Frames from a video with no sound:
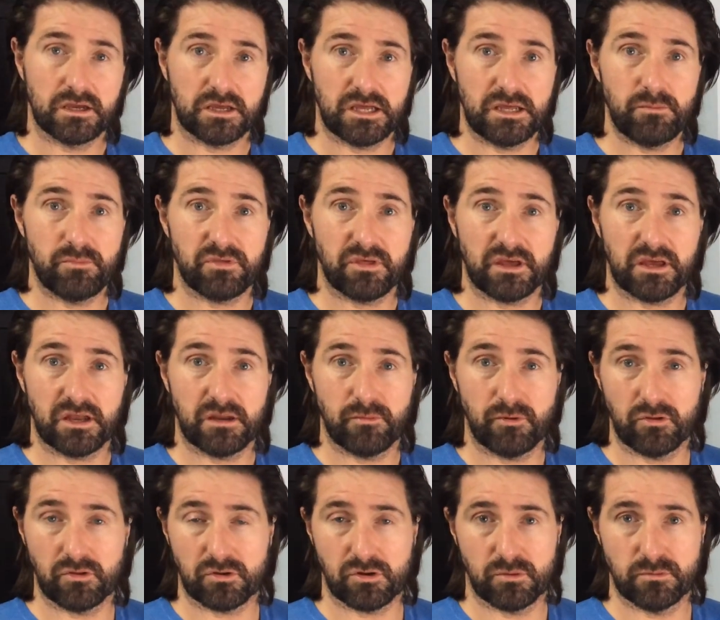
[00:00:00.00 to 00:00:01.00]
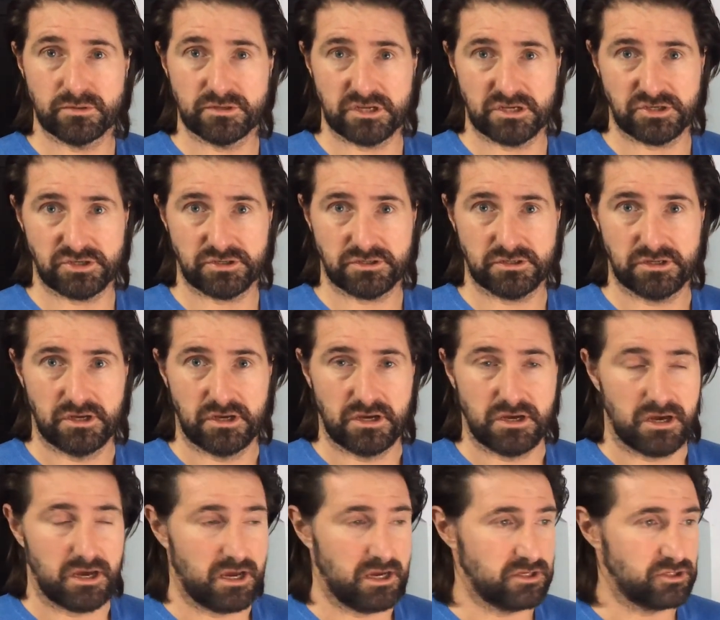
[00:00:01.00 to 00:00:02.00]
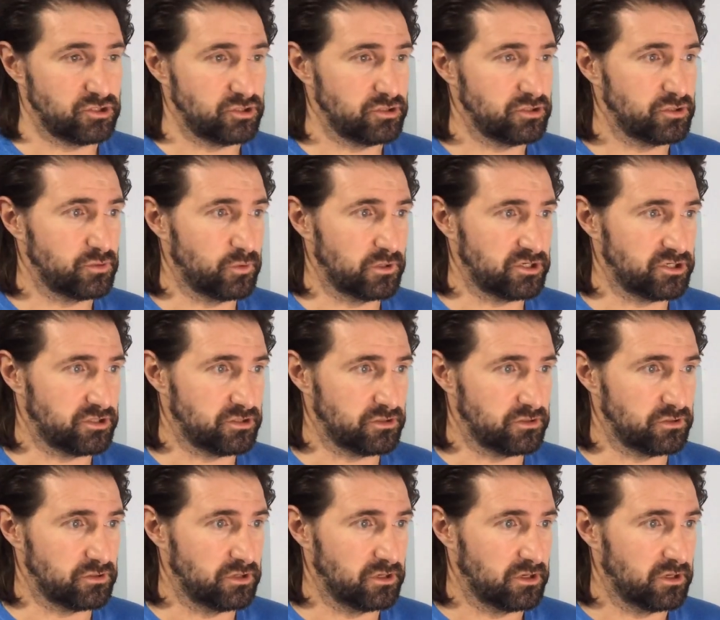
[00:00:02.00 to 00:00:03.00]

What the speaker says: Keep thinking about the competition, and should you wish to,